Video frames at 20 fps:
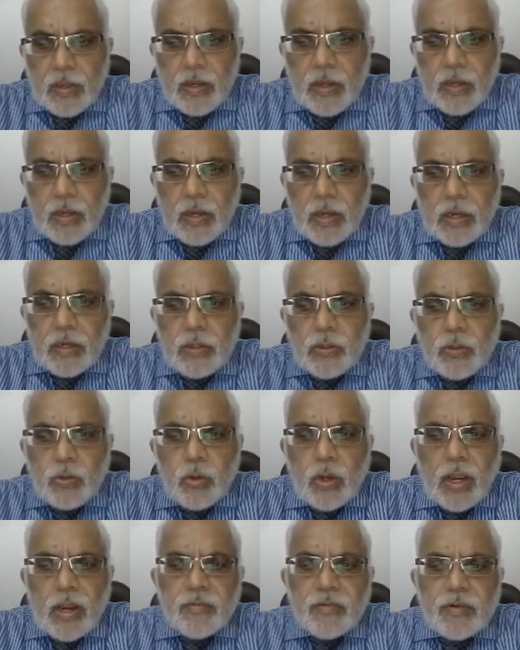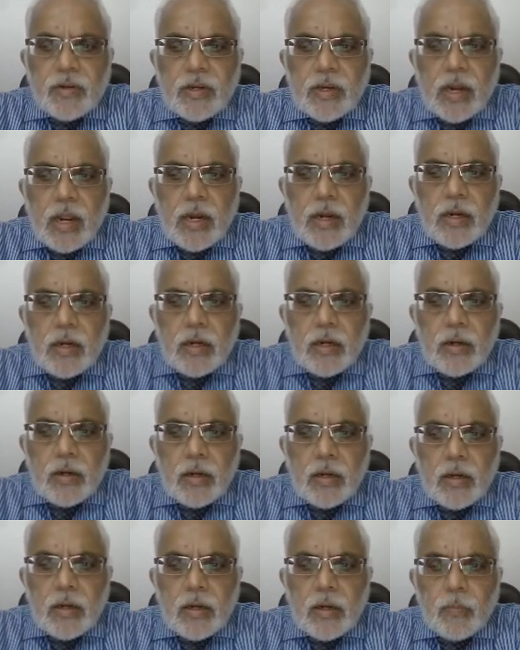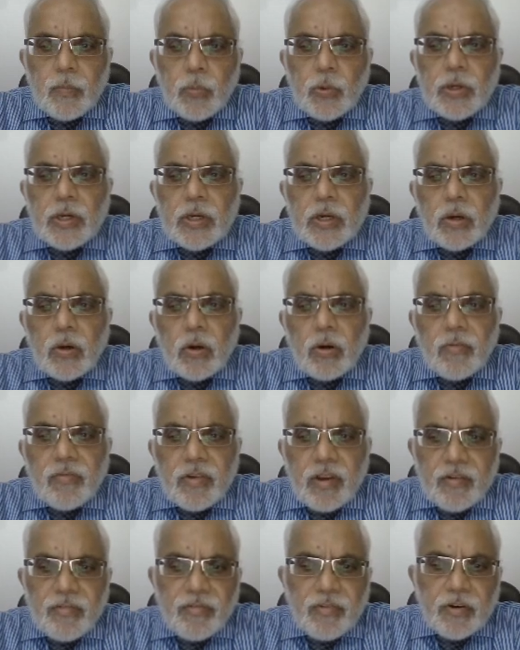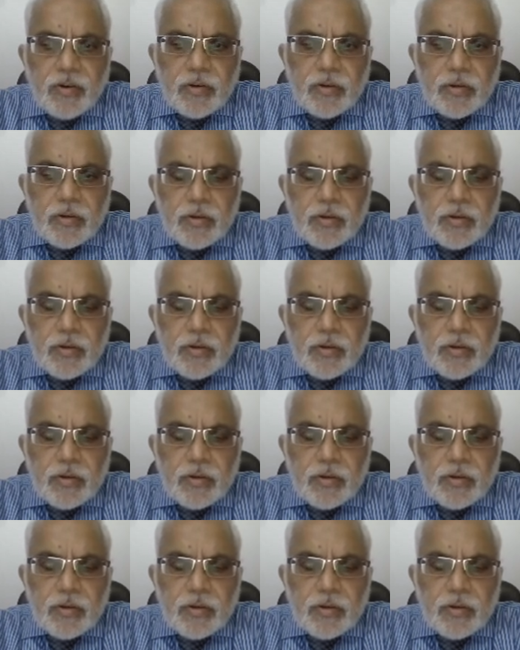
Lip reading: and you have put in a lot of effort